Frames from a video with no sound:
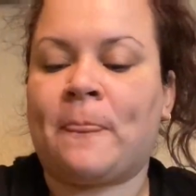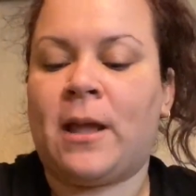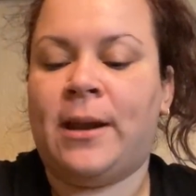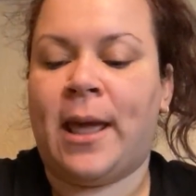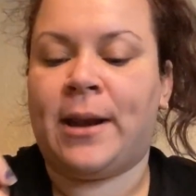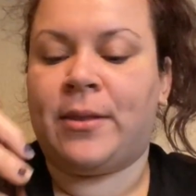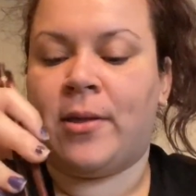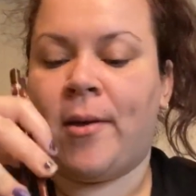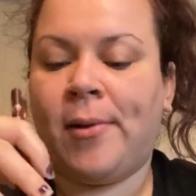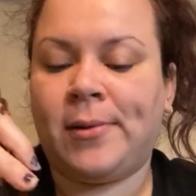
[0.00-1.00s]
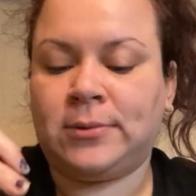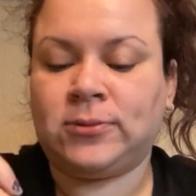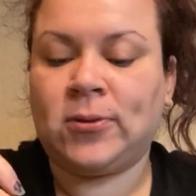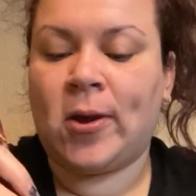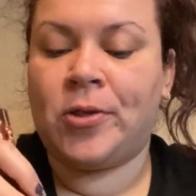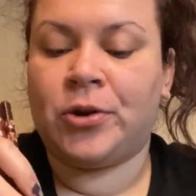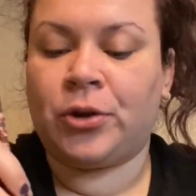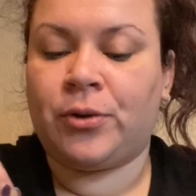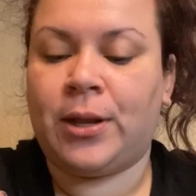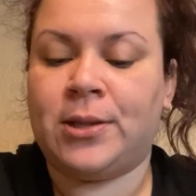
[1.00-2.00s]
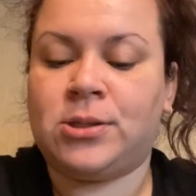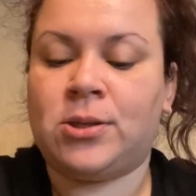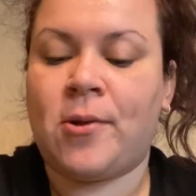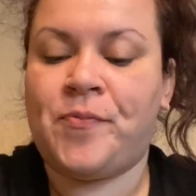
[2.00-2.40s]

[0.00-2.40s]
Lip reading: and added the other ingredients.